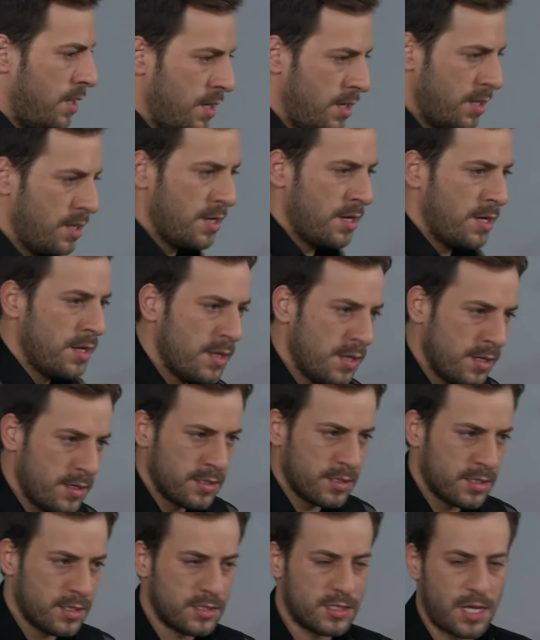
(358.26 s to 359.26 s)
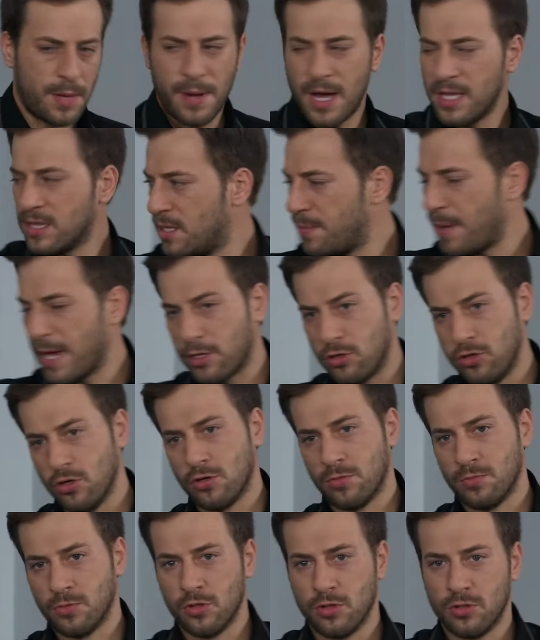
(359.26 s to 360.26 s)
Not good. i am waiting it.
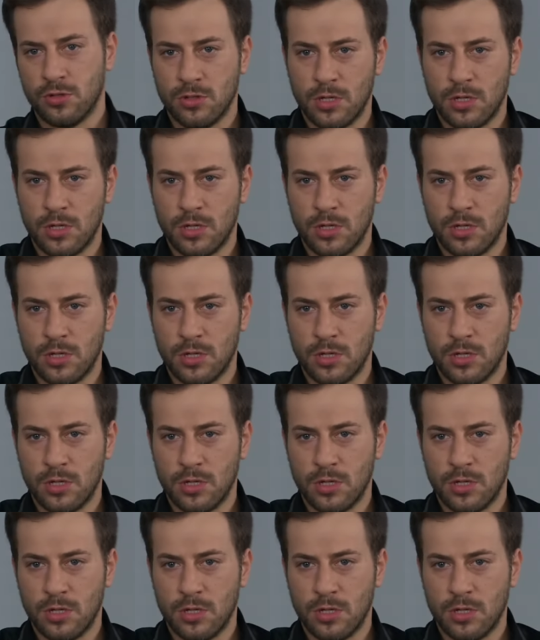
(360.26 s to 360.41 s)
for the right